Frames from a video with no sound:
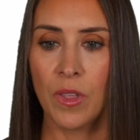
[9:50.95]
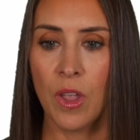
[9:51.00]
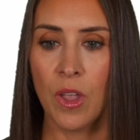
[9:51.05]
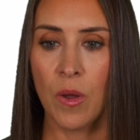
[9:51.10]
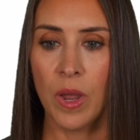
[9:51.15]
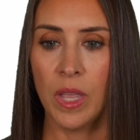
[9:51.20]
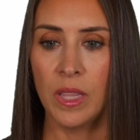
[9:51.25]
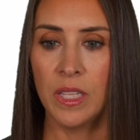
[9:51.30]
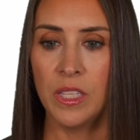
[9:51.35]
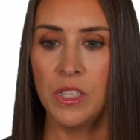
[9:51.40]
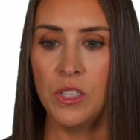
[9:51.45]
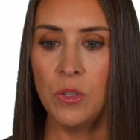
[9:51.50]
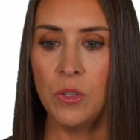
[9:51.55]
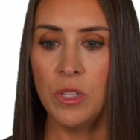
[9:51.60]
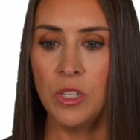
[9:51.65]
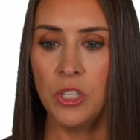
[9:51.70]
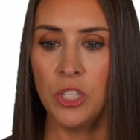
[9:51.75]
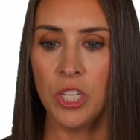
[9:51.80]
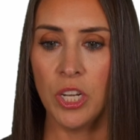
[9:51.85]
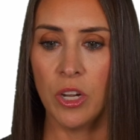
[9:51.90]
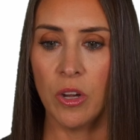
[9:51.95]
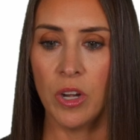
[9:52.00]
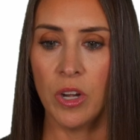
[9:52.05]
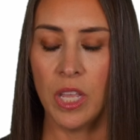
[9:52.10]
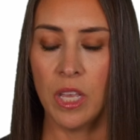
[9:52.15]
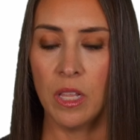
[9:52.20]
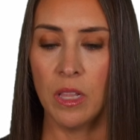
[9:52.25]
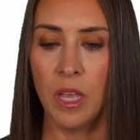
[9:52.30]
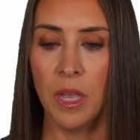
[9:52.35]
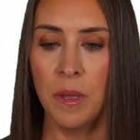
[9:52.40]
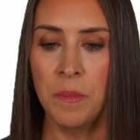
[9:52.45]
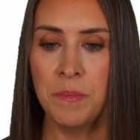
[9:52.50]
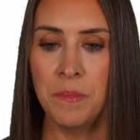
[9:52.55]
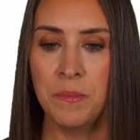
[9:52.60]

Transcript: All right, let's do the charity club.